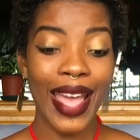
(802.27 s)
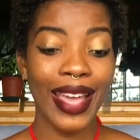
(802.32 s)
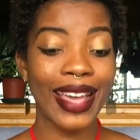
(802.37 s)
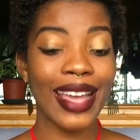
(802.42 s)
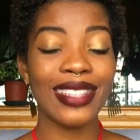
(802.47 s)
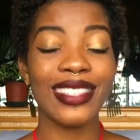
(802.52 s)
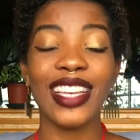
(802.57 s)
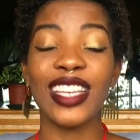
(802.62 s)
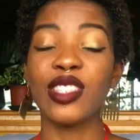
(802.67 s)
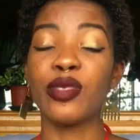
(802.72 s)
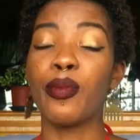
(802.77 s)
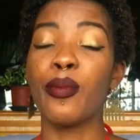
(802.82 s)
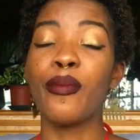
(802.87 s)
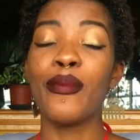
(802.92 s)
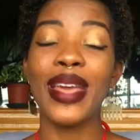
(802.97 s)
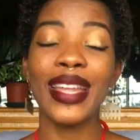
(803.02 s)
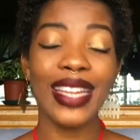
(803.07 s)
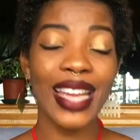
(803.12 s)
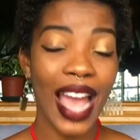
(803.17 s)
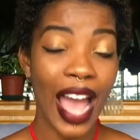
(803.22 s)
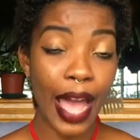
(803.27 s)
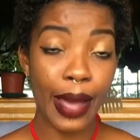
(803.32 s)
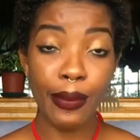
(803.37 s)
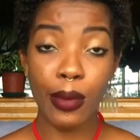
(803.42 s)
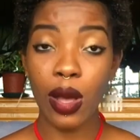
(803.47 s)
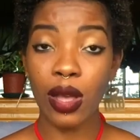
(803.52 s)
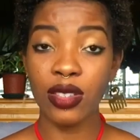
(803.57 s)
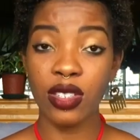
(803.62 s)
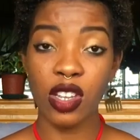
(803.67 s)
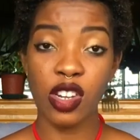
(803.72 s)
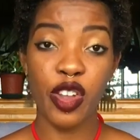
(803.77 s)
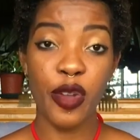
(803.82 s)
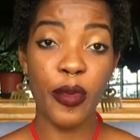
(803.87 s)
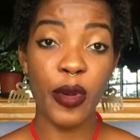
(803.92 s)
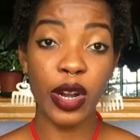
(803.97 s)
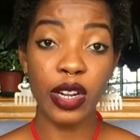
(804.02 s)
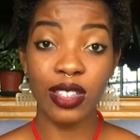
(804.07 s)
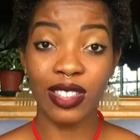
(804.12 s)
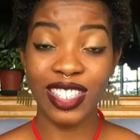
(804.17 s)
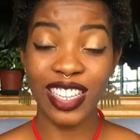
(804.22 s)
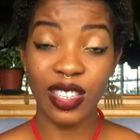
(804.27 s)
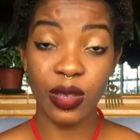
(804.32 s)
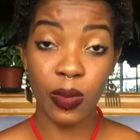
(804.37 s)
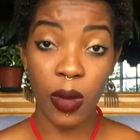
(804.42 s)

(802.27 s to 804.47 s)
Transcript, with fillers: get as many eyeballs on your product as